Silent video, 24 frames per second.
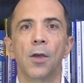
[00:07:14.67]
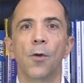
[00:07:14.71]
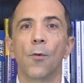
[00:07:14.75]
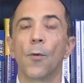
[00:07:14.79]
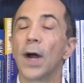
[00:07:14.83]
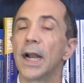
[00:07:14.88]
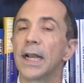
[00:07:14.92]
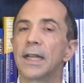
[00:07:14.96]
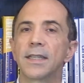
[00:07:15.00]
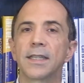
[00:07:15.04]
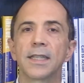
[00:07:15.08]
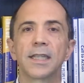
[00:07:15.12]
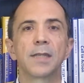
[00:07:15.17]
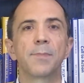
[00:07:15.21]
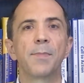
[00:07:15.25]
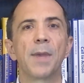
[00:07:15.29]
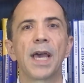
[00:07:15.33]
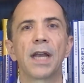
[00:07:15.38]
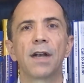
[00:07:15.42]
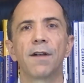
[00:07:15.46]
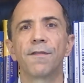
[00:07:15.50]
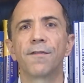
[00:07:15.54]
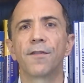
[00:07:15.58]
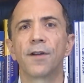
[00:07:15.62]
Why does this
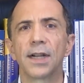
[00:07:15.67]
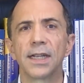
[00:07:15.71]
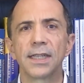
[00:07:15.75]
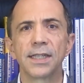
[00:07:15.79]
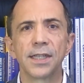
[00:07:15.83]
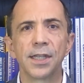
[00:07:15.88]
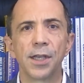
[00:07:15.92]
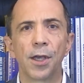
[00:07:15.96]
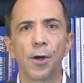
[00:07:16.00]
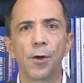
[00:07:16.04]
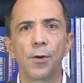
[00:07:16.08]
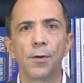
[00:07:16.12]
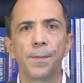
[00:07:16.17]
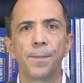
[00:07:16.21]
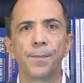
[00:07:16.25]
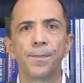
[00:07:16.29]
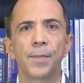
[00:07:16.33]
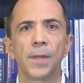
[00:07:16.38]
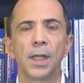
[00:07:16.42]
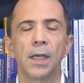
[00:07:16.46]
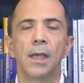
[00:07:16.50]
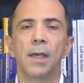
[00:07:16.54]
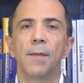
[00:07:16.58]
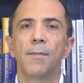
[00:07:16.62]
matter for SEO?
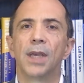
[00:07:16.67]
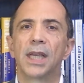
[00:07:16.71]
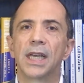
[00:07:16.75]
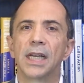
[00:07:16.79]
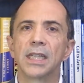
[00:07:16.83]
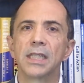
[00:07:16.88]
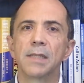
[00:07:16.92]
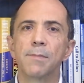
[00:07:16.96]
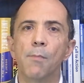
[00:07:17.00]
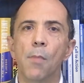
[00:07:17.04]
Because